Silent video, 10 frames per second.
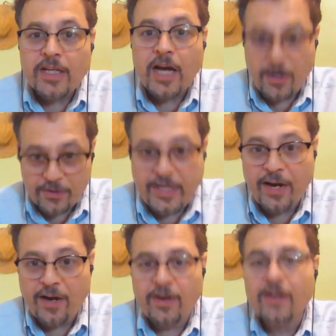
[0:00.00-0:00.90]
are
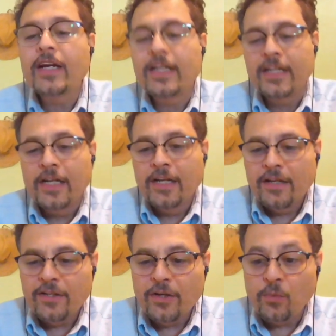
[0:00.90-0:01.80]
there. And
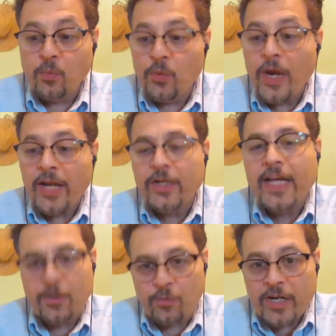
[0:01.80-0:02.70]
the way to
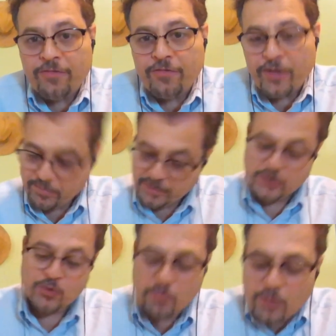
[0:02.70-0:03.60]
get rid of them
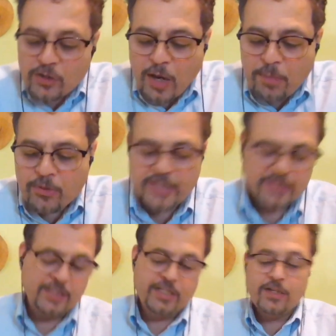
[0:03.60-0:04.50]
is normal
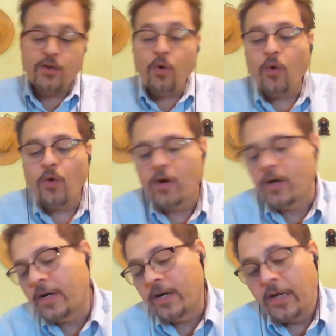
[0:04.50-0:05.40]
operation,
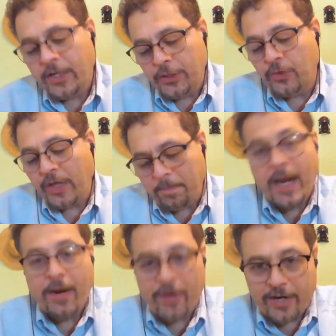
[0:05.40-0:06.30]
or you could
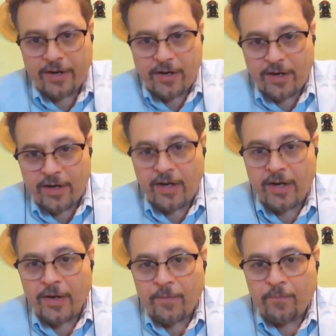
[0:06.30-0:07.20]
barrier
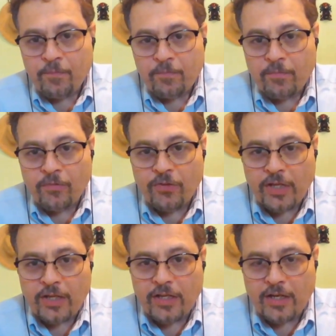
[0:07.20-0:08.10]

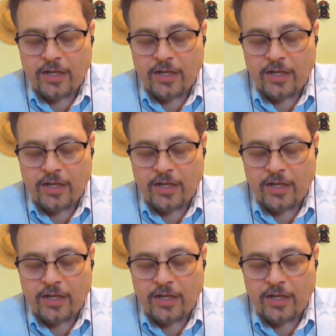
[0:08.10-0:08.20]
the